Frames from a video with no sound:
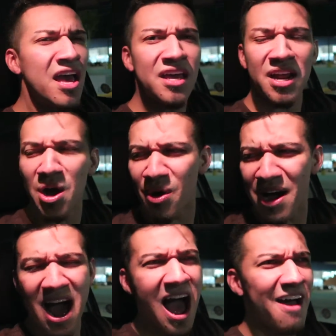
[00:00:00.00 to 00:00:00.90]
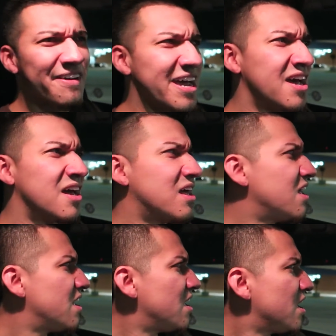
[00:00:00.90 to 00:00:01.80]
know what, honey?
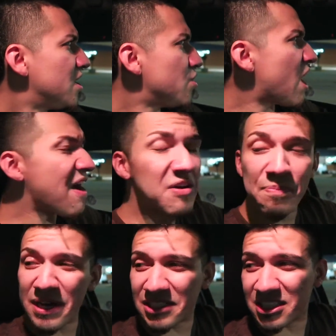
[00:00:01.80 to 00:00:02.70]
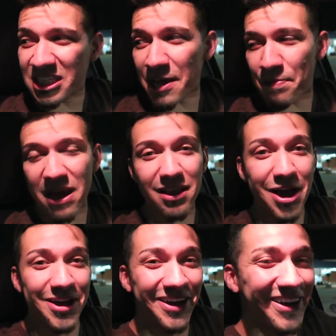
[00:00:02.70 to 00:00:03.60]
You haven't put your
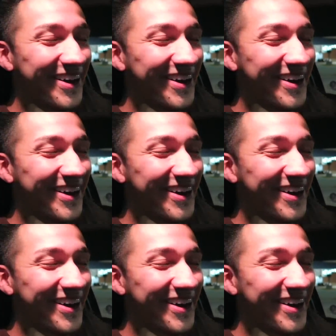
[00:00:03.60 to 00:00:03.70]
seatbelt on.